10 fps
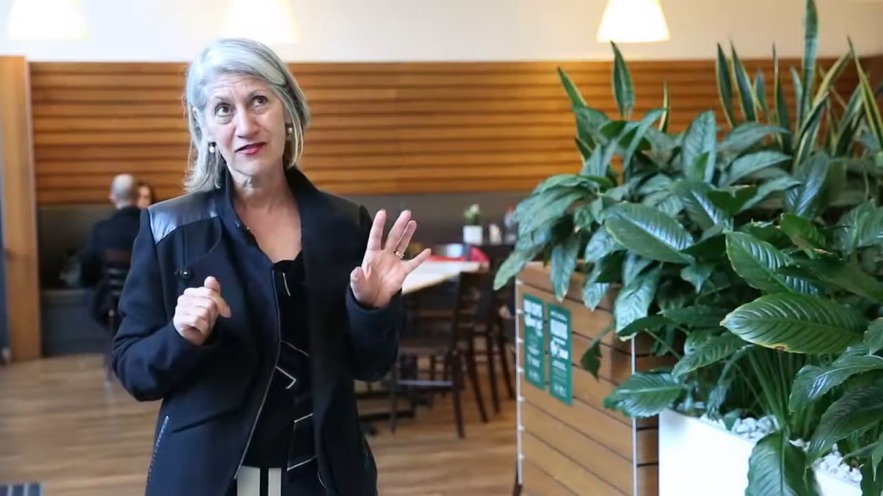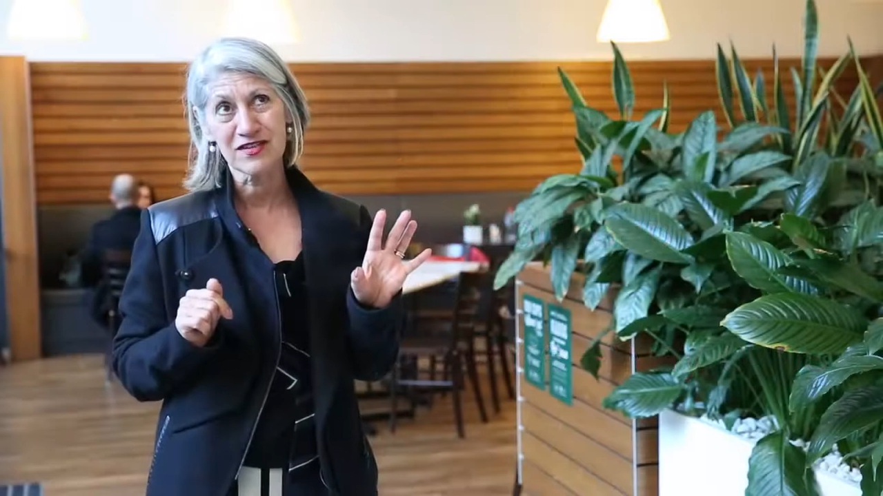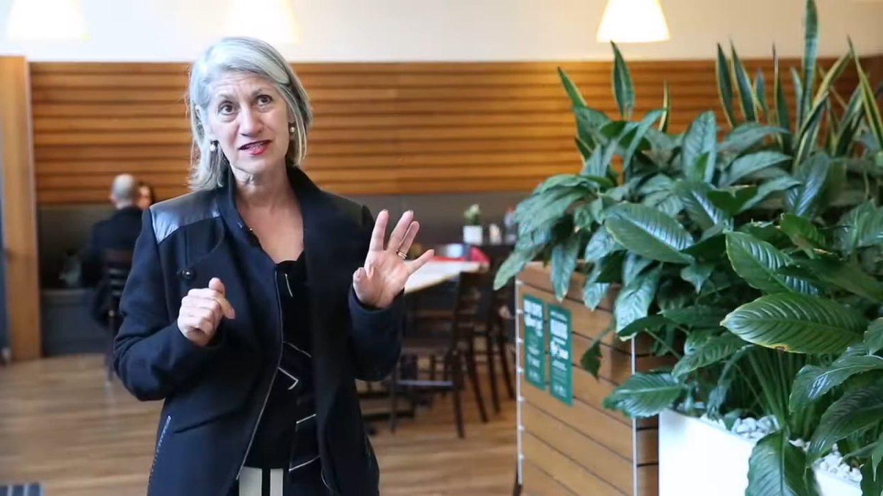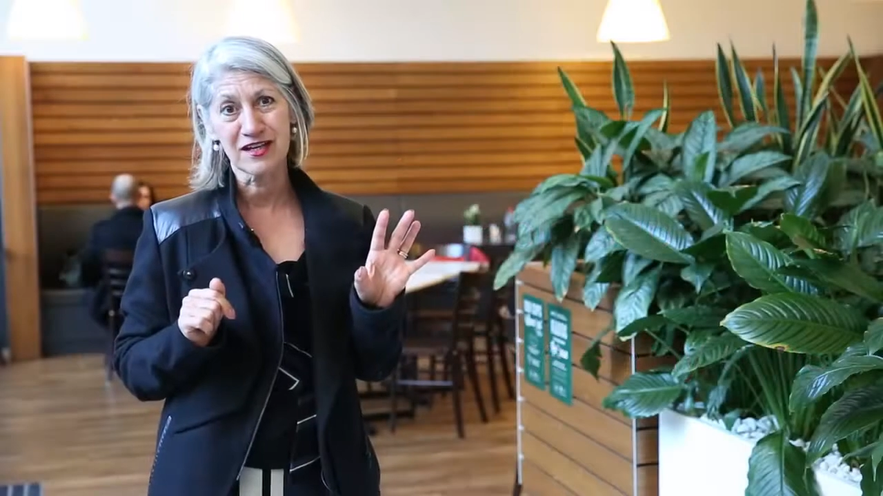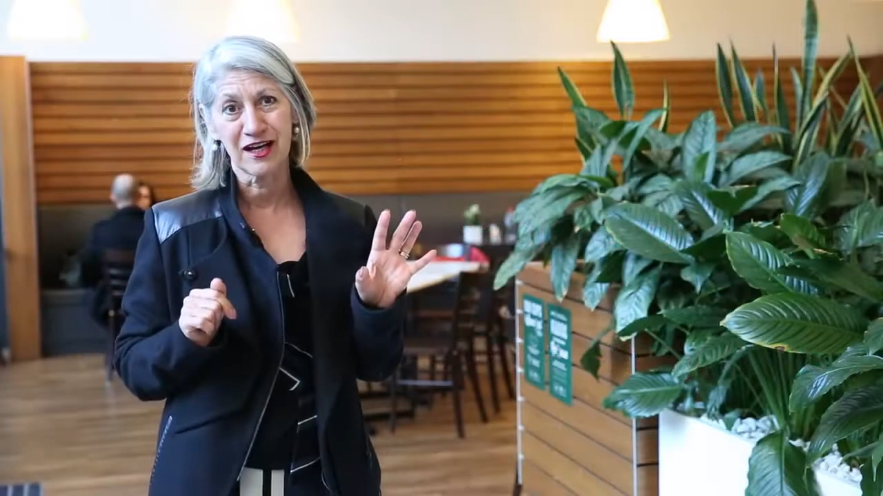have a
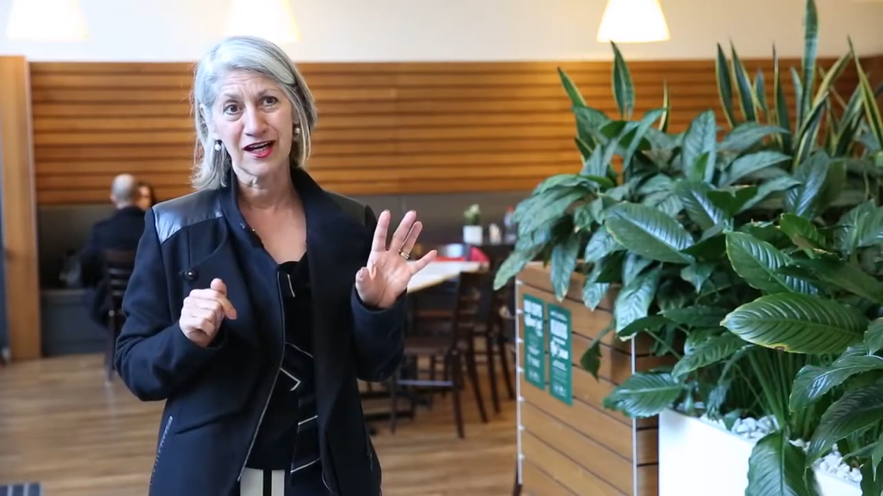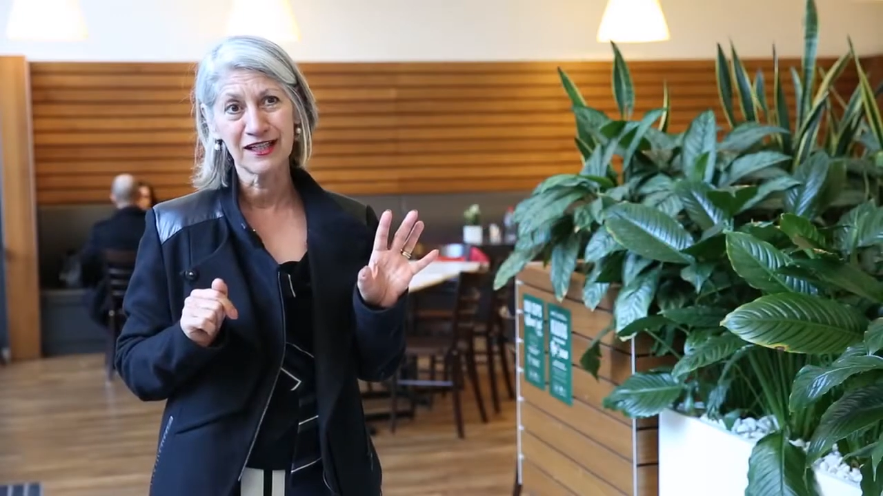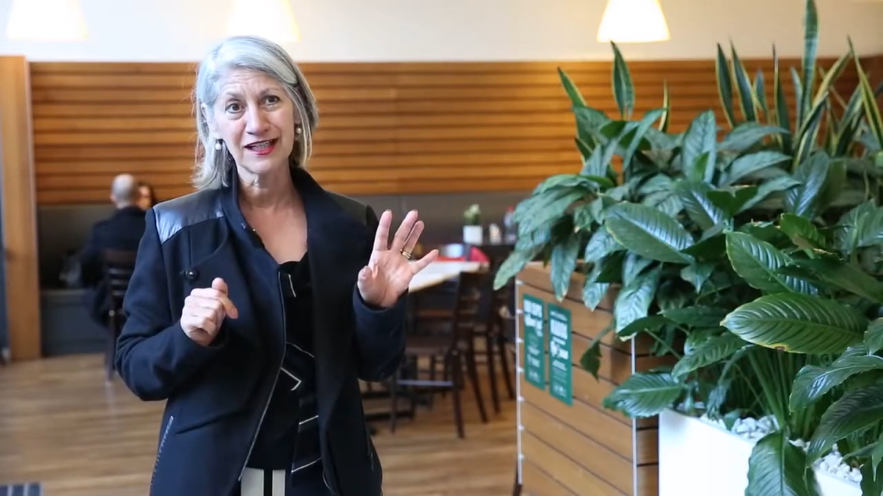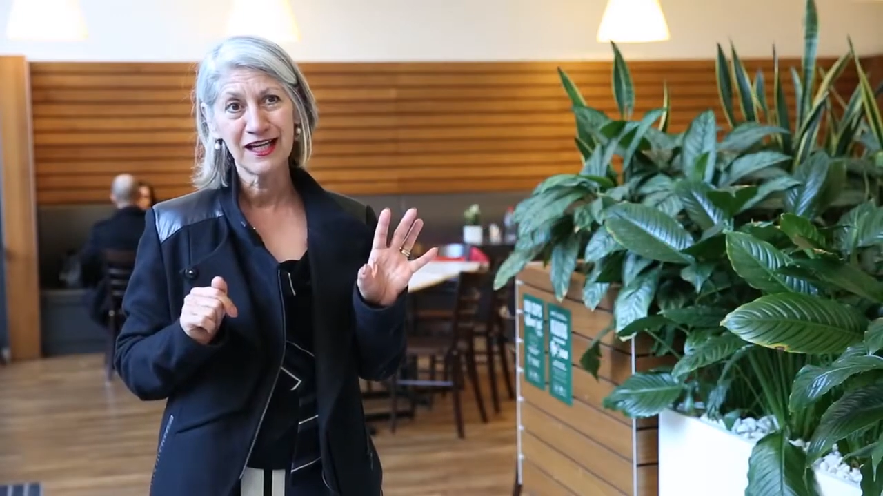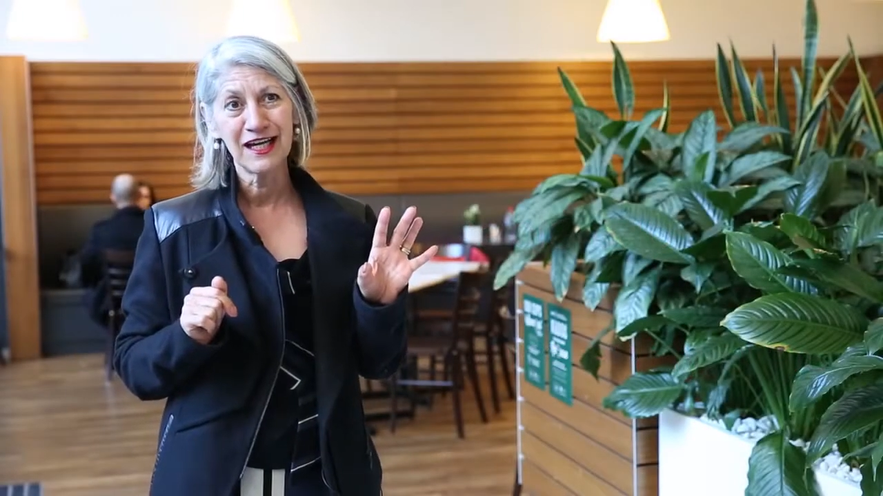
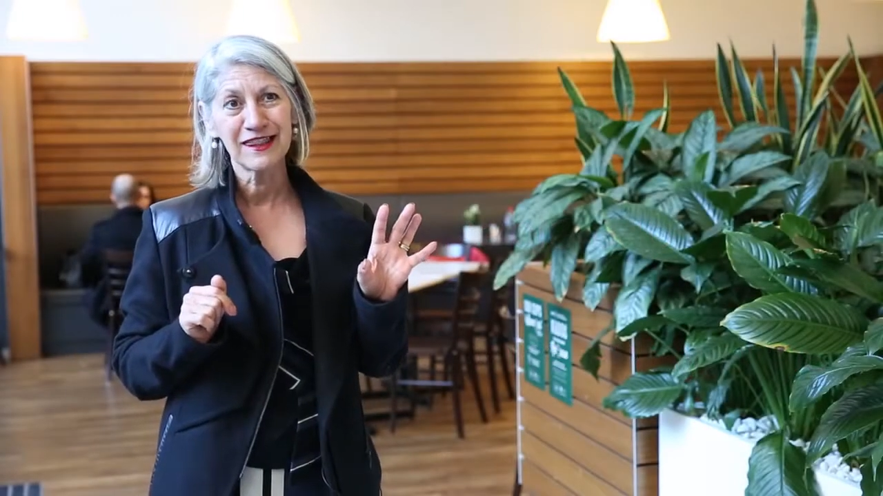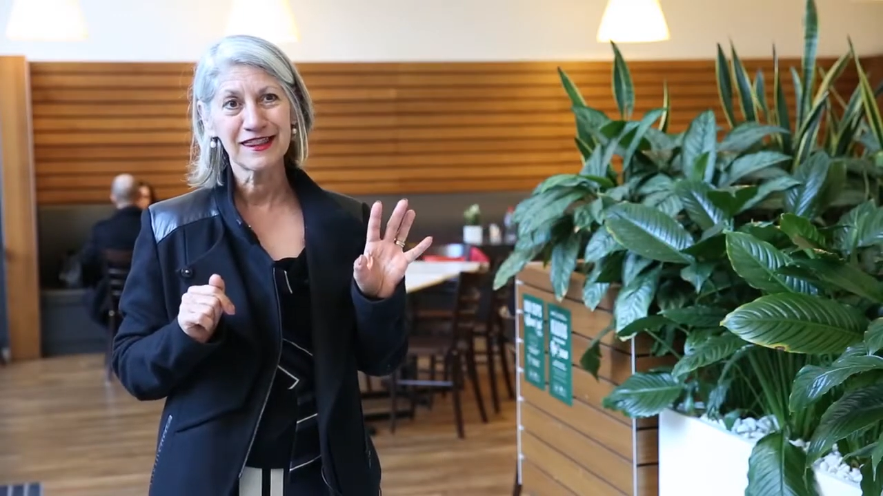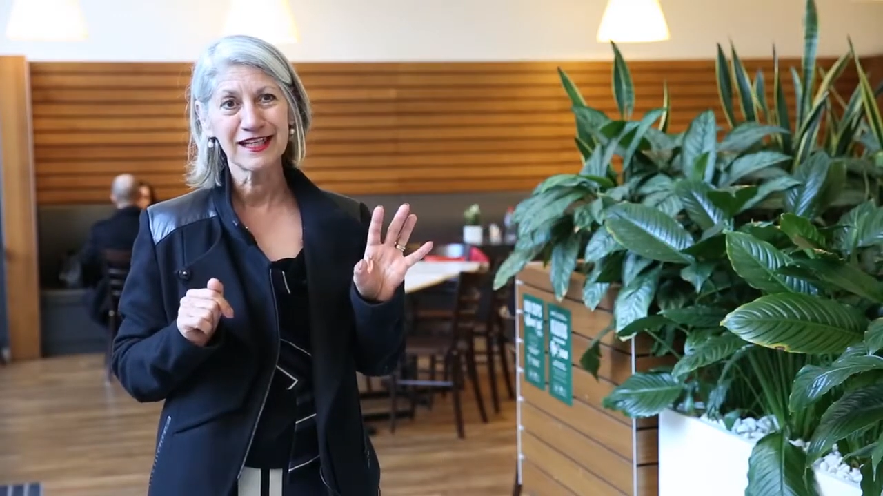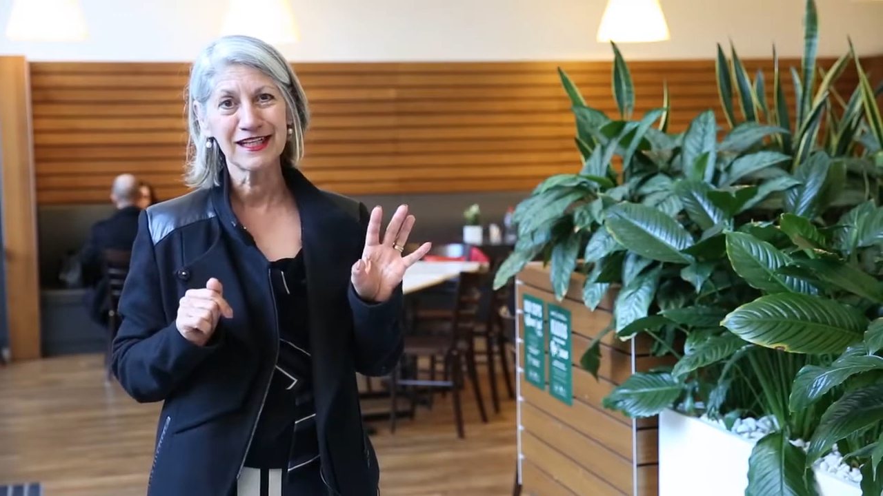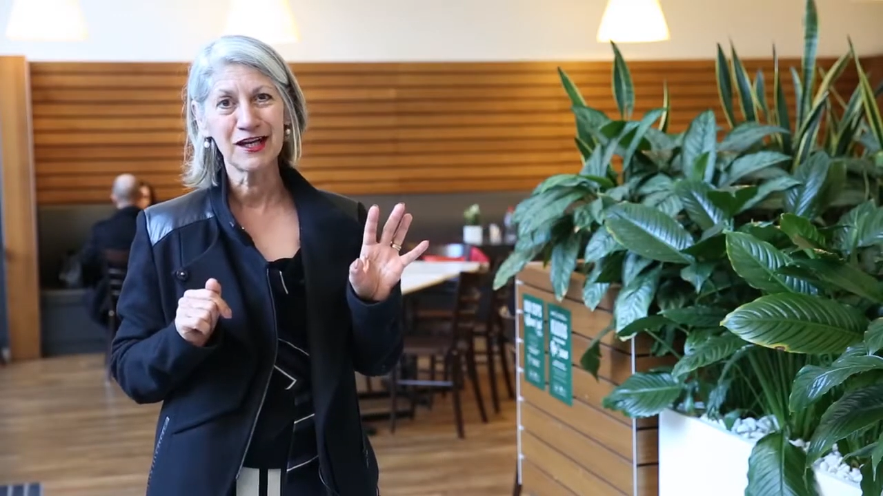sign,
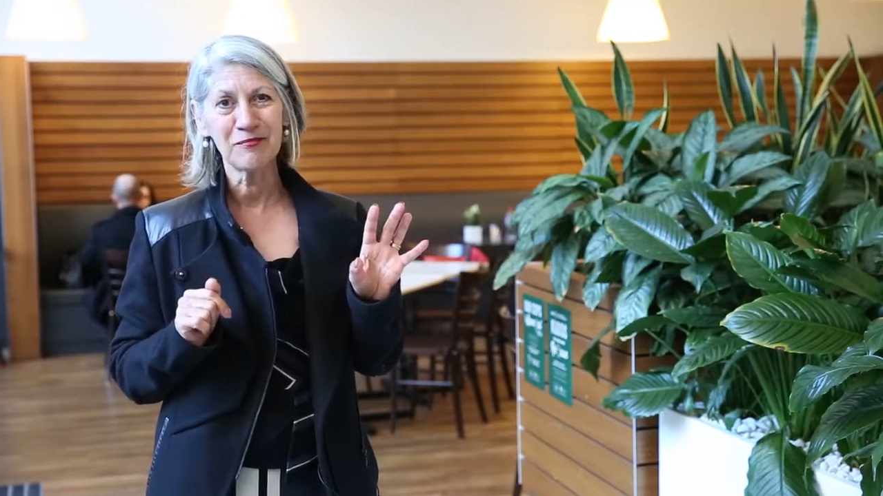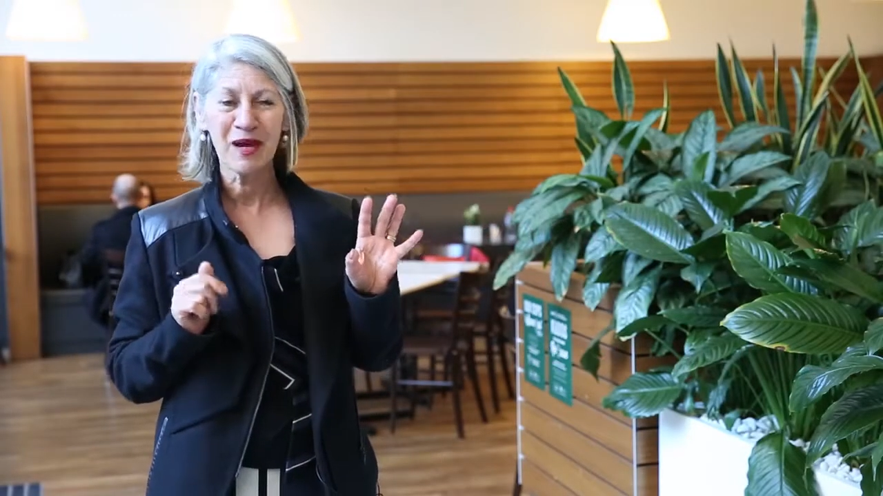then